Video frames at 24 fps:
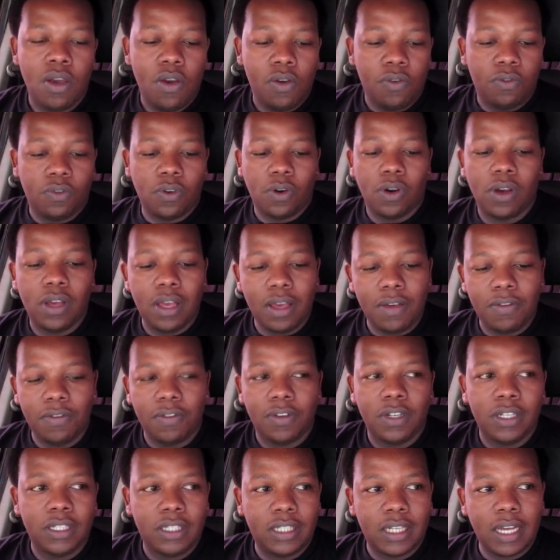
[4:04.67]
for
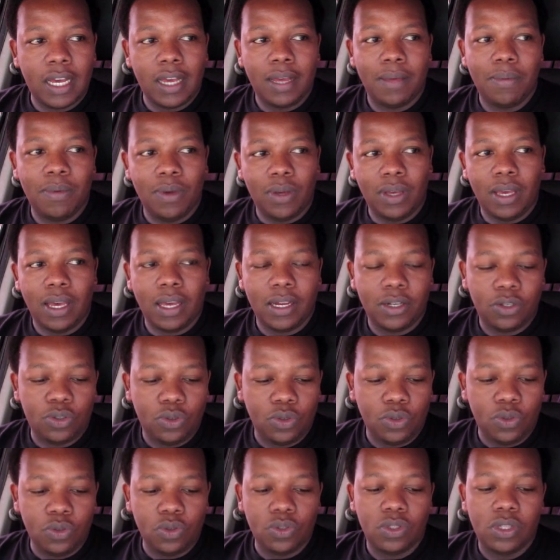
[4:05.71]
every time you get to
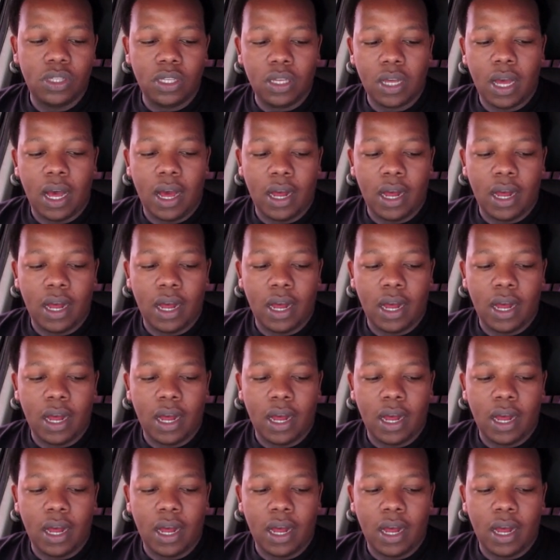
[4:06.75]
use the